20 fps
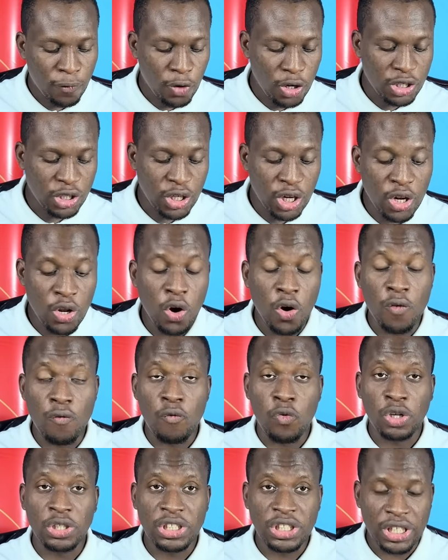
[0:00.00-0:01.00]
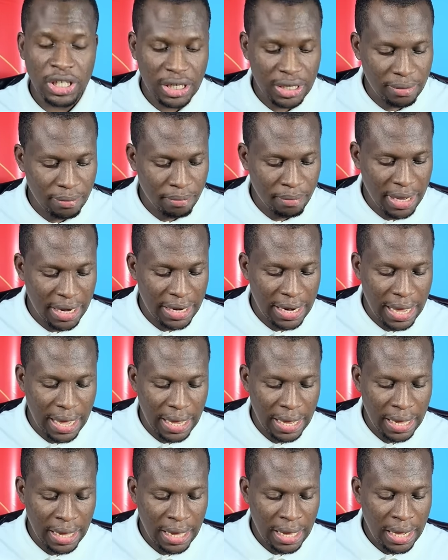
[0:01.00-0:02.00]
Fortunately or unfortunately,
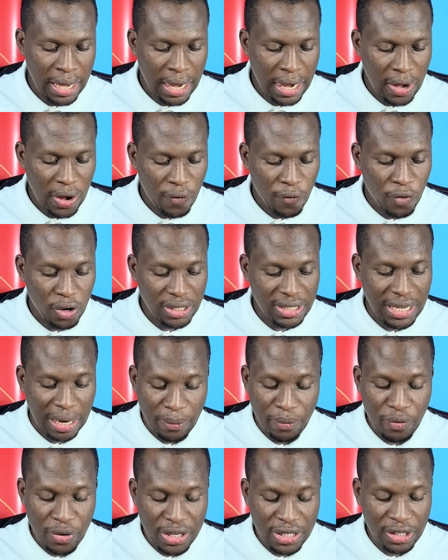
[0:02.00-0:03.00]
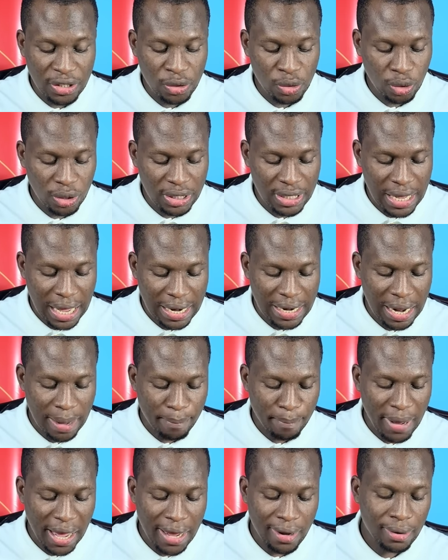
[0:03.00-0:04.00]
mene, for some reasons or the
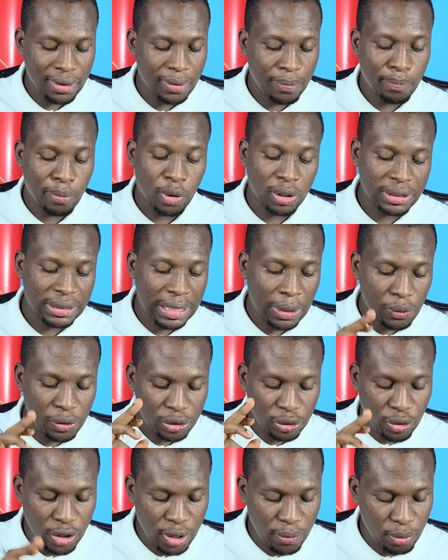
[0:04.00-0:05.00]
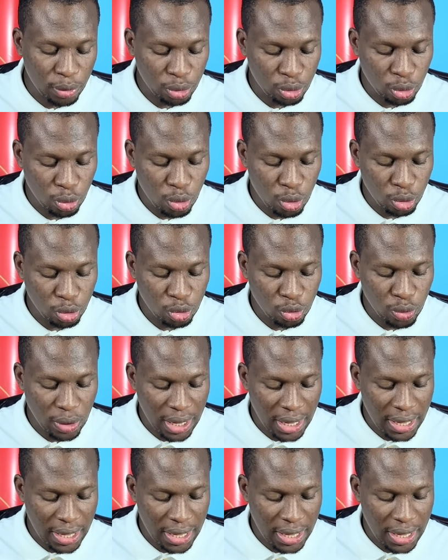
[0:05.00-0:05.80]
other, my reporter was not able to go to